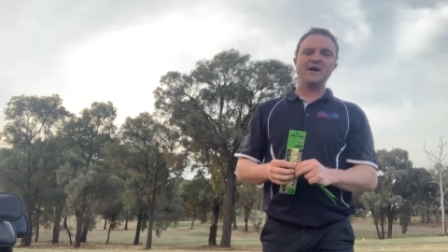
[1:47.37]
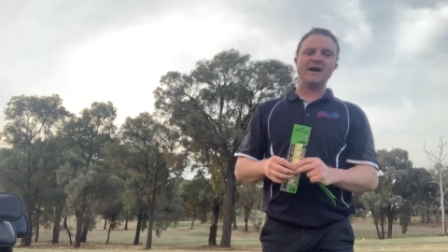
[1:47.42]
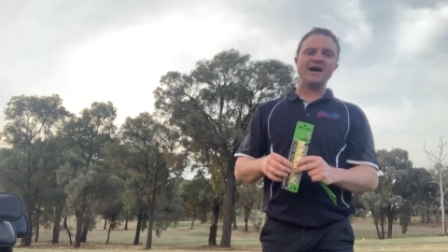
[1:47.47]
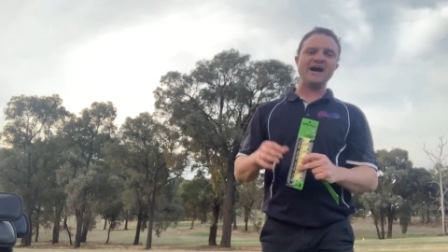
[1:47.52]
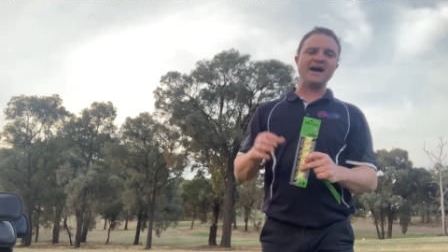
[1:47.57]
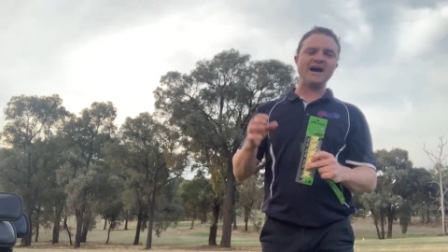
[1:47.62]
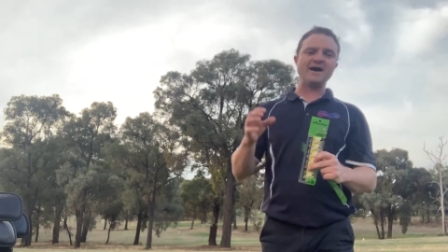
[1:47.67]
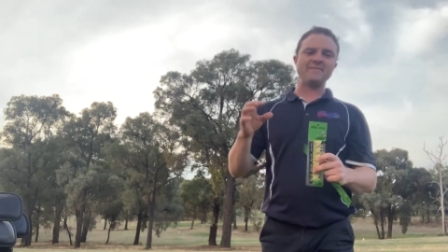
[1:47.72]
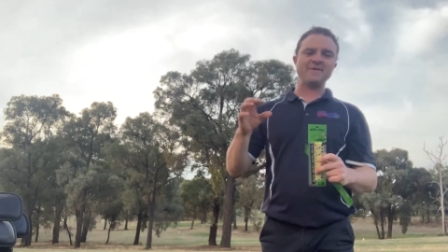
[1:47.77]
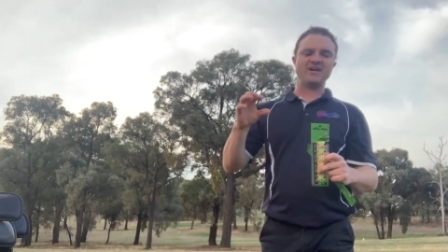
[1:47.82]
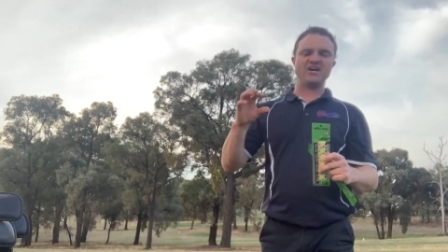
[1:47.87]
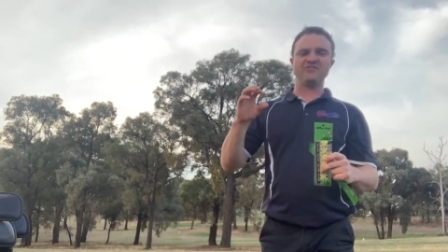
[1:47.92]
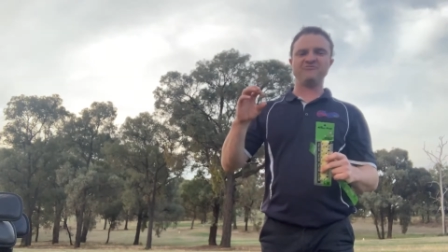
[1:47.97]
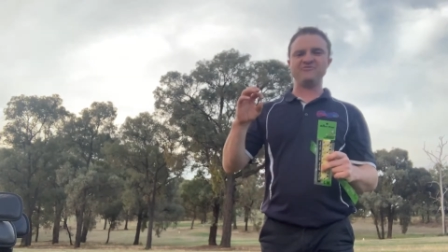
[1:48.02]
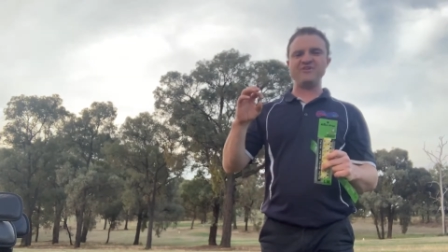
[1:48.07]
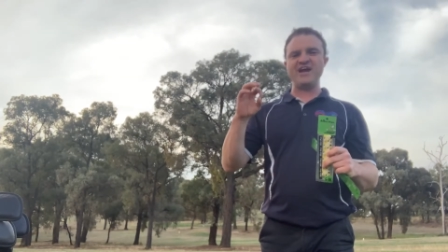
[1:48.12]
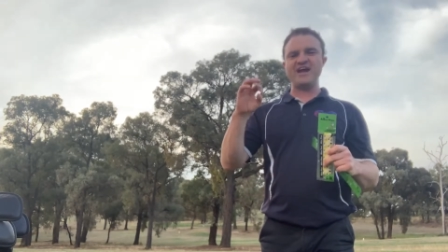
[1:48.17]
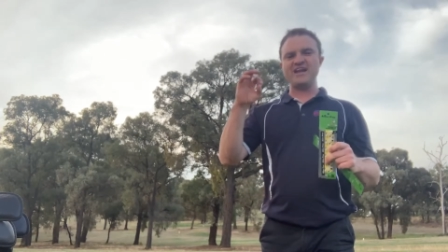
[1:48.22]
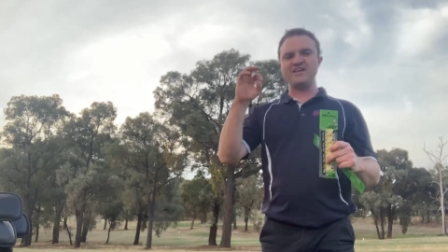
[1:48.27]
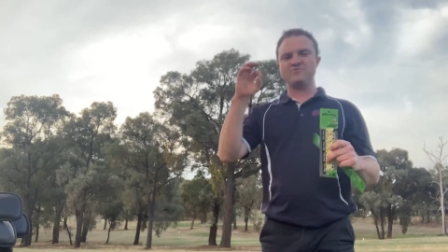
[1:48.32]
Um, and I
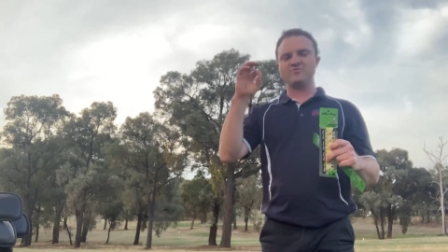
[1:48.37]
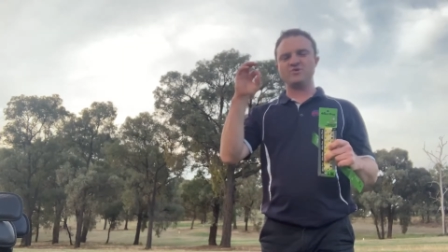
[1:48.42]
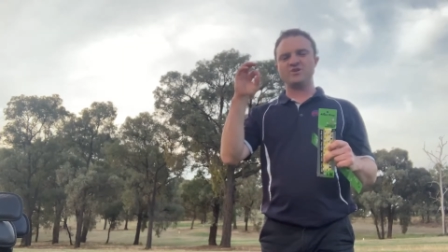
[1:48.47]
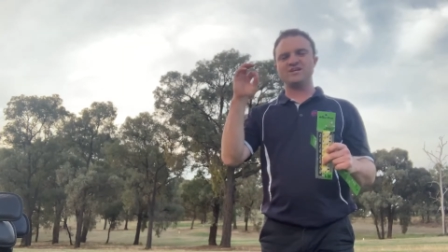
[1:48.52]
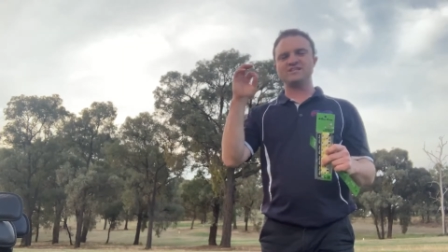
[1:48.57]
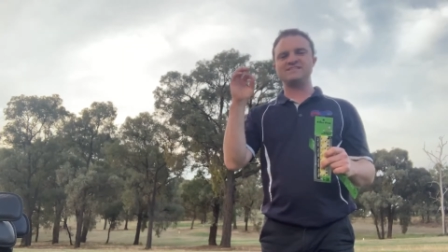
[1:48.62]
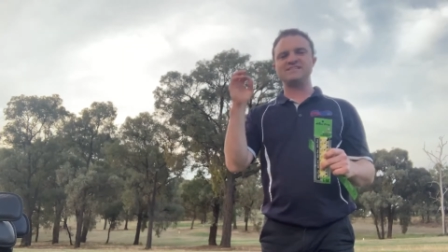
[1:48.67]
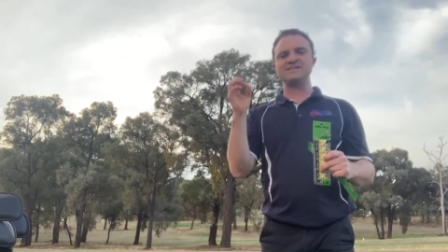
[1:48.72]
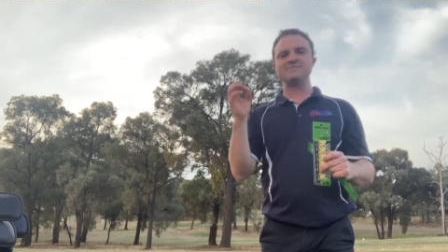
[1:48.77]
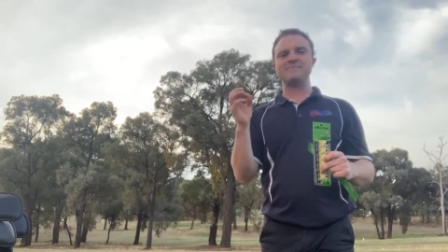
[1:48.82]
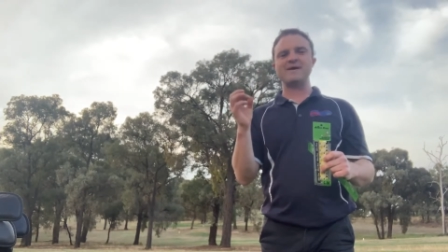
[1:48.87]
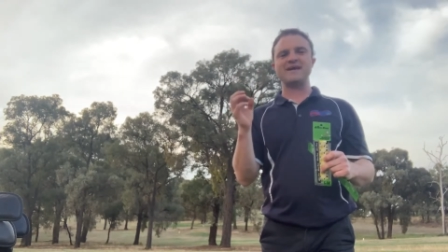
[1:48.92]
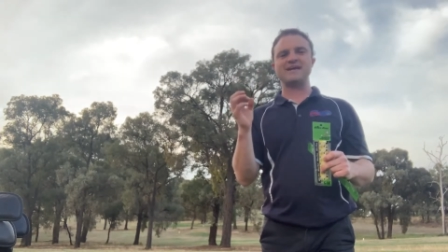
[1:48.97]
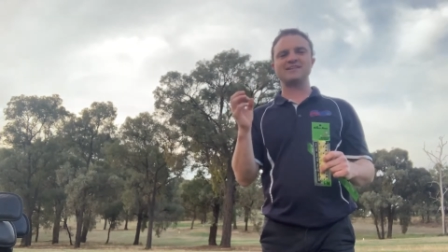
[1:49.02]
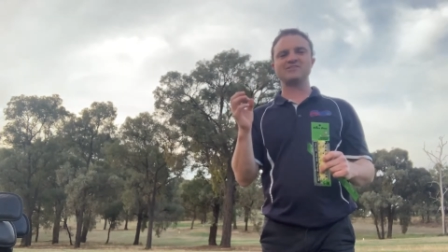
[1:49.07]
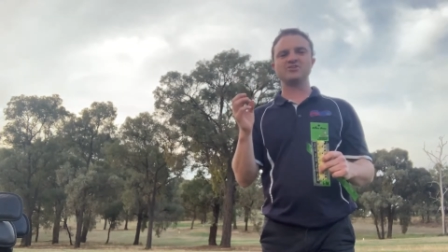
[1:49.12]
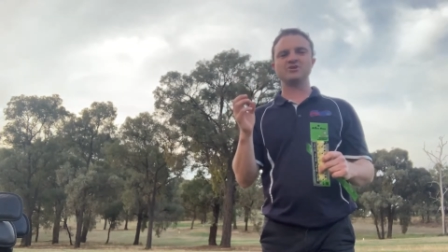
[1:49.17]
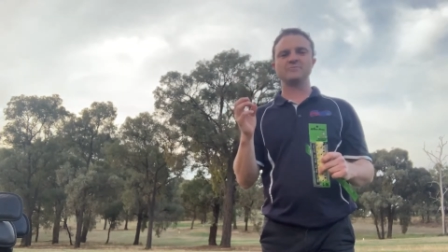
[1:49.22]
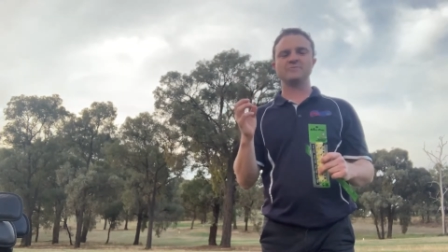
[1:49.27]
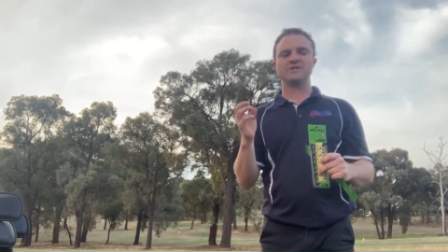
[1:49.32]
found even when I did make
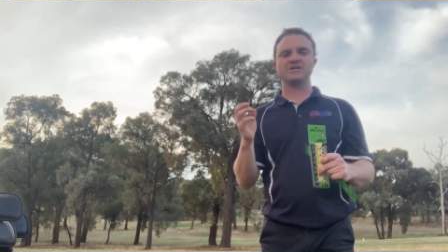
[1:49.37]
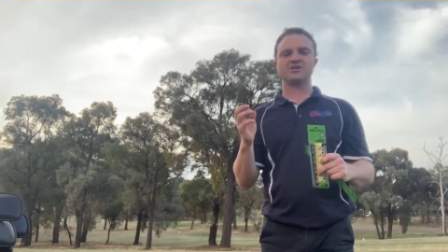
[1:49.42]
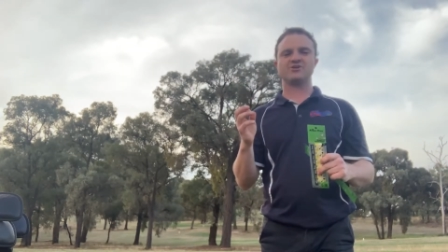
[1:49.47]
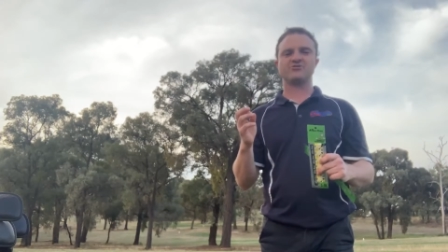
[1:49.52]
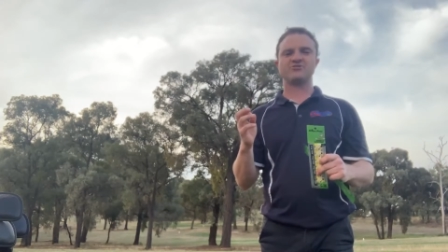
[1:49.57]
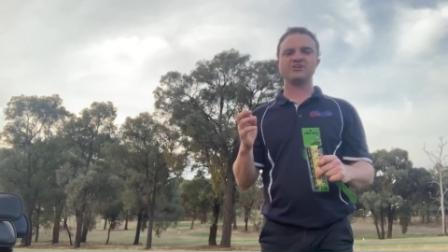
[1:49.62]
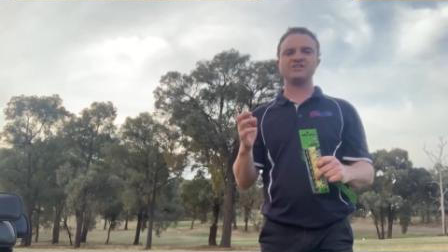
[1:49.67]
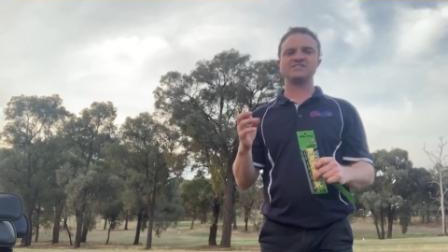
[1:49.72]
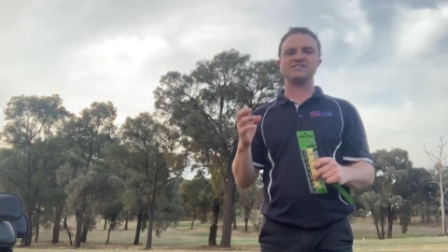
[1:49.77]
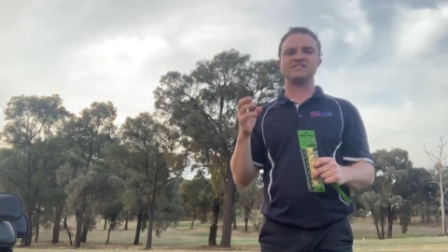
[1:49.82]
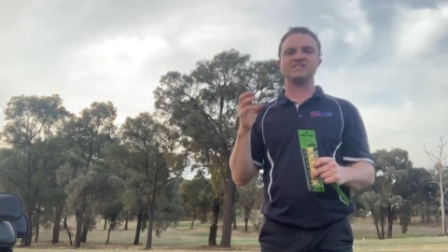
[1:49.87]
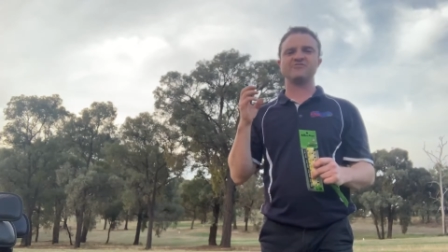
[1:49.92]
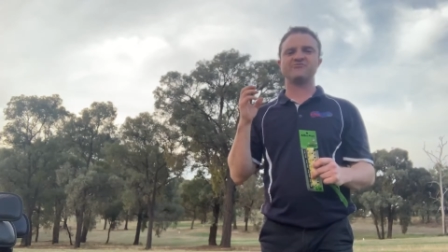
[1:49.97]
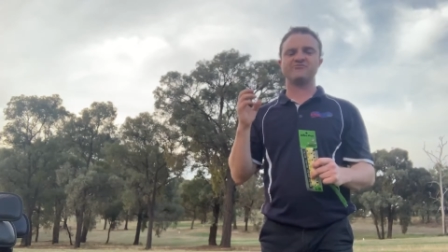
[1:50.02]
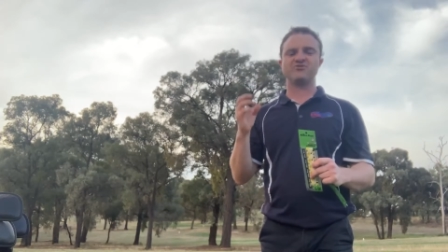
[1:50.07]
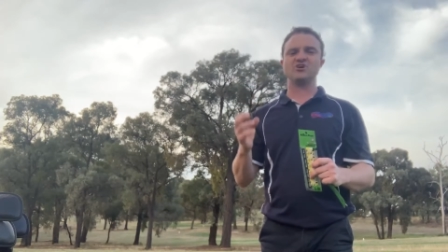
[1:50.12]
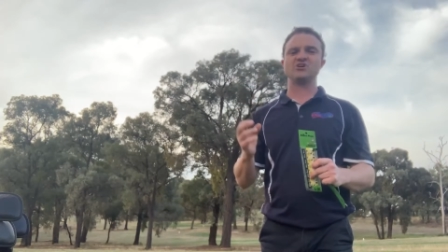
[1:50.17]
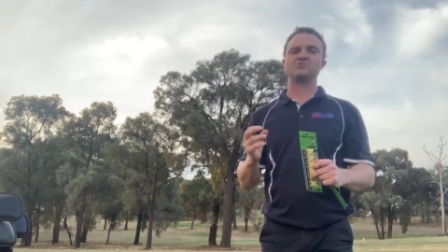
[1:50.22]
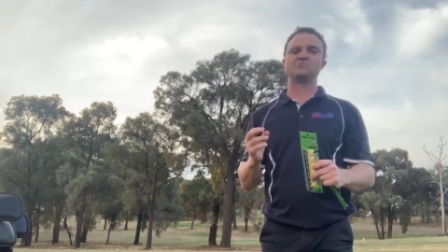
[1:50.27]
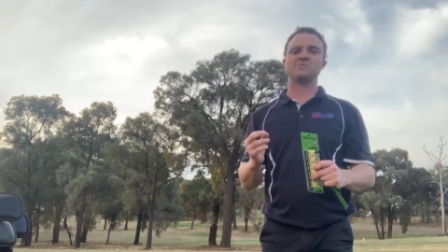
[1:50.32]
a little bit of crease in the
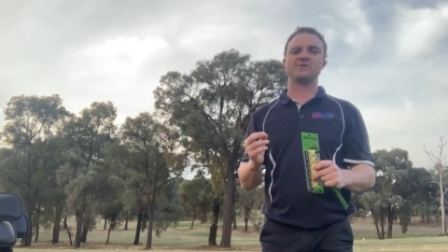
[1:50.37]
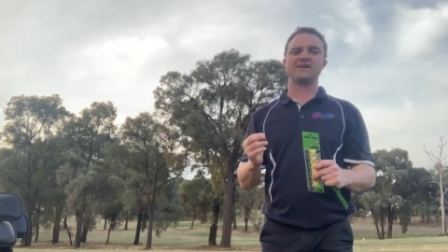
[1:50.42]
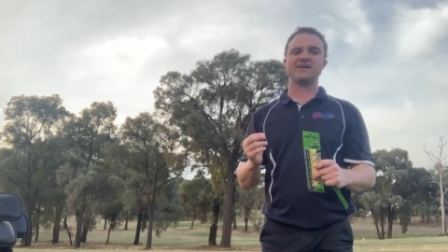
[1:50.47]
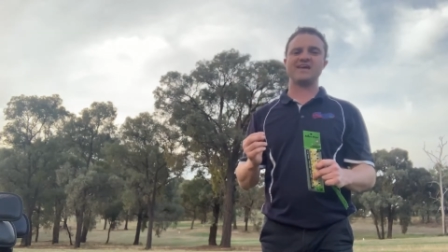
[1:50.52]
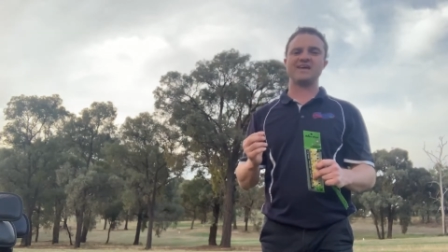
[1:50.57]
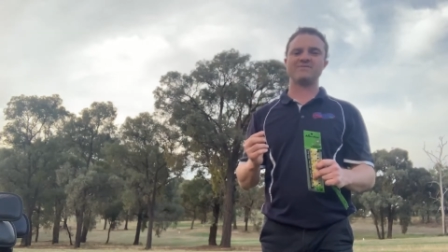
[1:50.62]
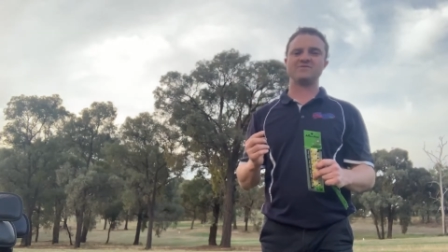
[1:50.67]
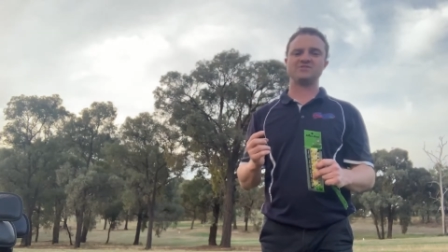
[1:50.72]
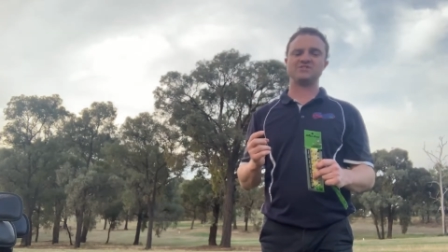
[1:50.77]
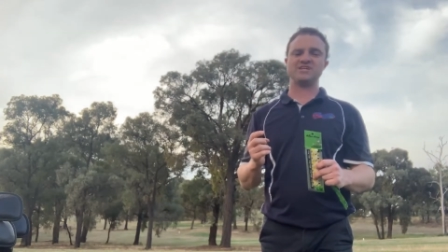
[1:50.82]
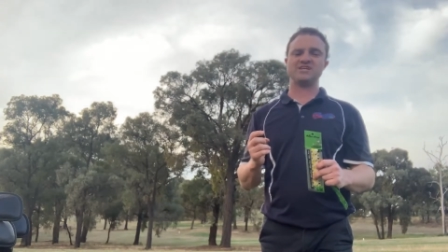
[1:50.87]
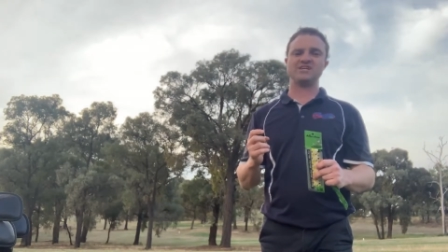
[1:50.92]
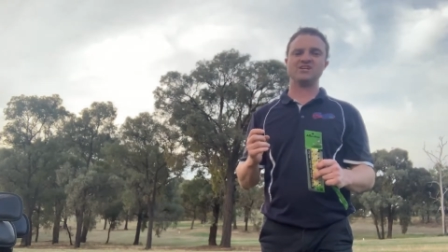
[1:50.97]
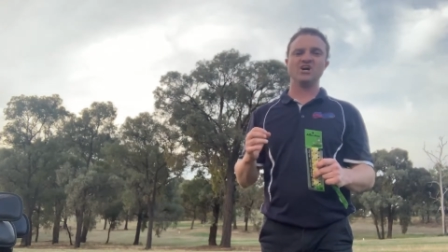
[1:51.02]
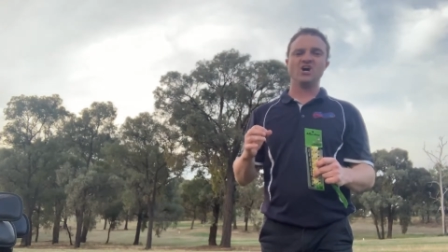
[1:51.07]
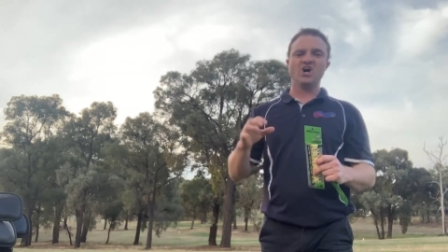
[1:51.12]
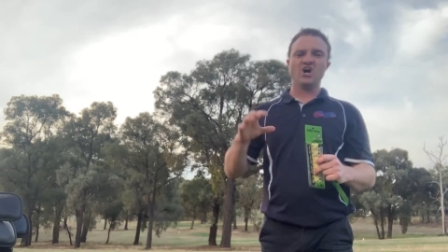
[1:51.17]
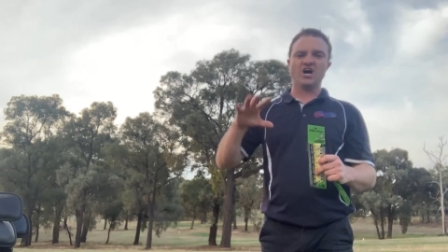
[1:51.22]
first one I ever did,